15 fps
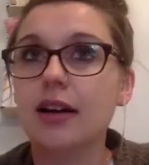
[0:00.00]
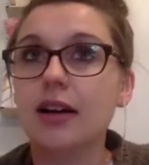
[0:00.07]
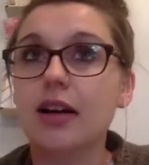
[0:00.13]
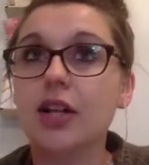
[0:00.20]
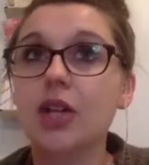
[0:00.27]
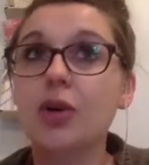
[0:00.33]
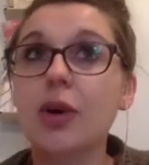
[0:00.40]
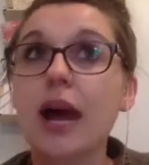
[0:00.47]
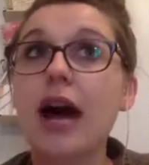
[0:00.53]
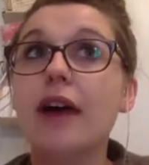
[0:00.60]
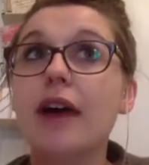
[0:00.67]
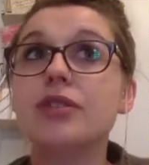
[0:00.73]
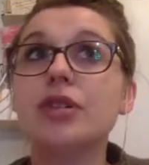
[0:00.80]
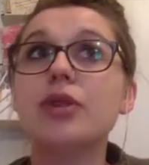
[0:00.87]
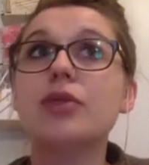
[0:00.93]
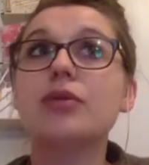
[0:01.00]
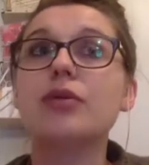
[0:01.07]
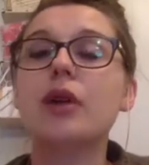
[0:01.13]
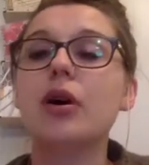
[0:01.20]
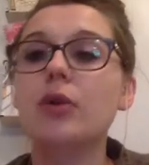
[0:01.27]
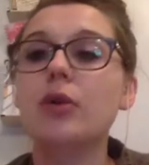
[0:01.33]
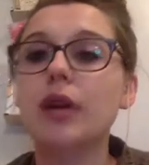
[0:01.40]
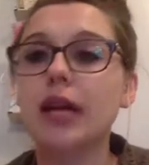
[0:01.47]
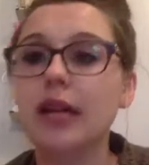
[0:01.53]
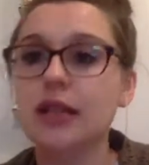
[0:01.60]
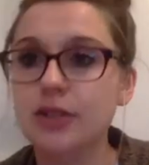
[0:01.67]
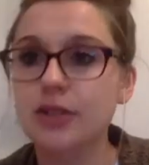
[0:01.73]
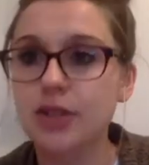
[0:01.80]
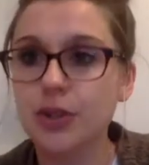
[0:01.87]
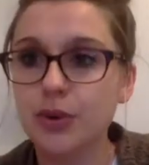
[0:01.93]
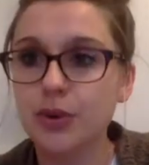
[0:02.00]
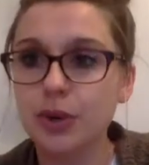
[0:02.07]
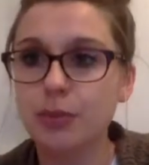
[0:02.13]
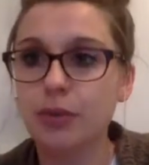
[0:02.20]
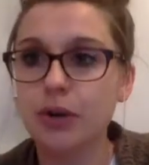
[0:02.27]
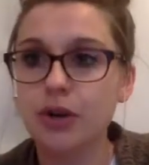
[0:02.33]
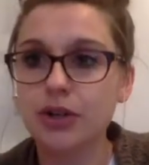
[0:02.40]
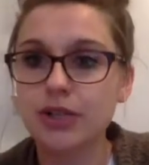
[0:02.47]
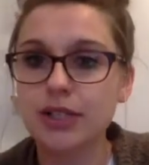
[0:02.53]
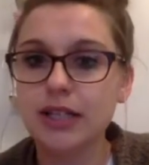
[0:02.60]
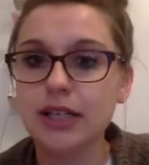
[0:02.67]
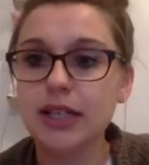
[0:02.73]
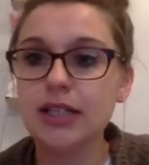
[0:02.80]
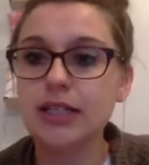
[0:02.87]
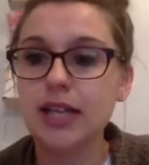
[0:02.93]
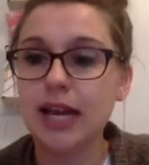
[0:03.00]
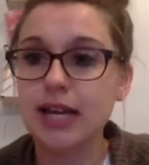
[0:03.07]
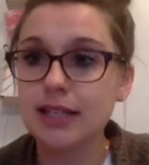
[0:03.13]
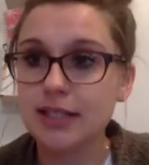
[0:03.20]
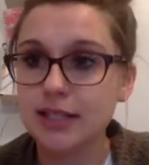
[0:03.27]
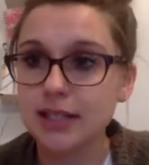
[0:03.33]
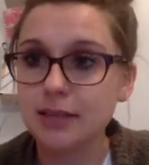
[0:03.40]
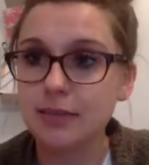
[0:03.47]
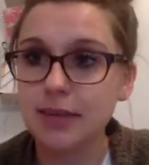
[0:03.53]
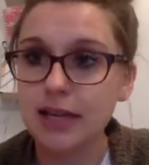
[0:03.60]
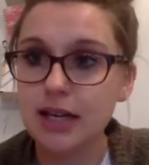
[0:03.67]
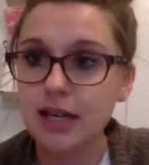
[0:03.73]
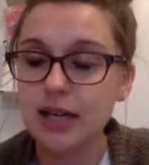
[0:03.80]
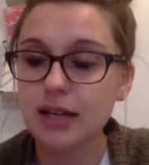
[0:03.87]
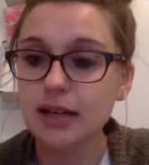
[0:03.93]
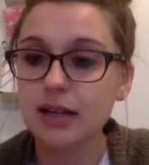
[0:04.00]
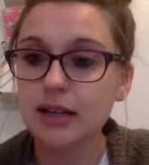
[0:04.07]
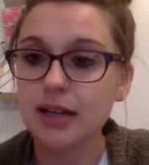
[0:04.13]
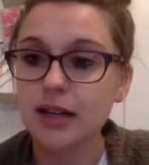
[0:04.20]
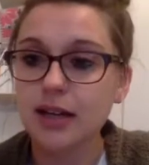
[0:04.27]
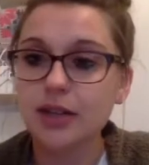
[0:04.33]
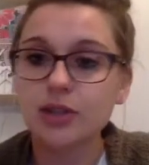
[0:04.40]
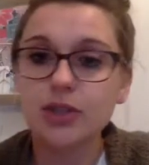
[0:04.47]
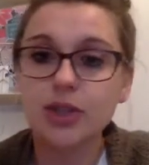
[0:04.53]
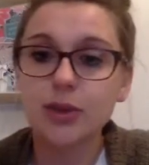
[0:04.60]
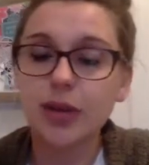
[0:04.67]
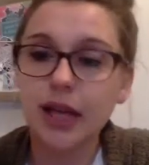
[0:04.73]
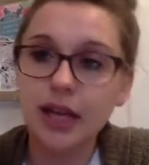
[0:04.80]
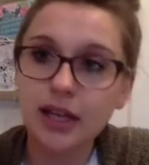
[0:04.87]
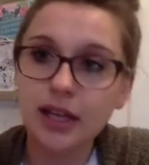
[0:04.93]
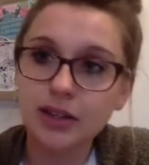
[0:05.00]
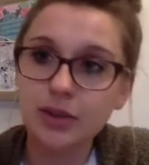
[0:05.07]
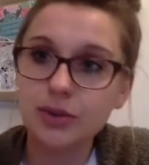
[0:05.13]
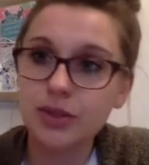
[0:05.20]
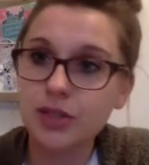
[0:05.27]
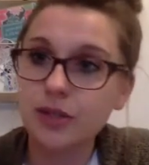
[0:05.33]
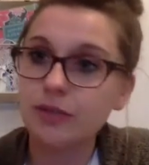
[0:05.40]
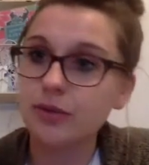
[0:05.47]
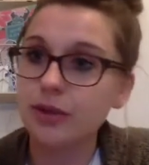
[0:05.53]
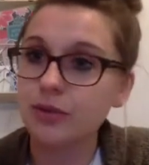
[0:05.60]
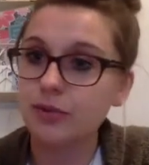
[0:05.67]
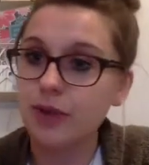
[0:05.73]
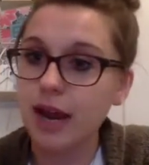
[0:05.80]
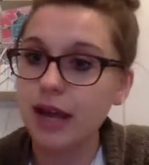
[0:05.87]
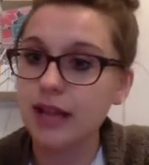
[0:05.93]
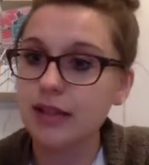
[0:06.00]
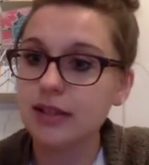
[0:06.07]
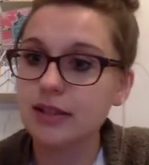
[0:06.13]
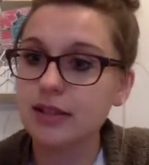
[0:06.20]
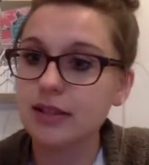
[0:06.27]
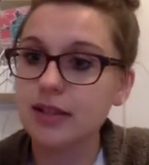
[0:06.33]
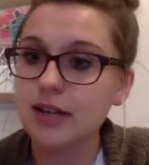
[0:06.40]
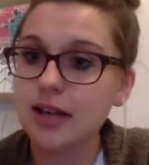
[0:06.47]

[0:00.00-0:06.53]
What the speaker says: You have to grow into the person it takes to be to hit those different ranks.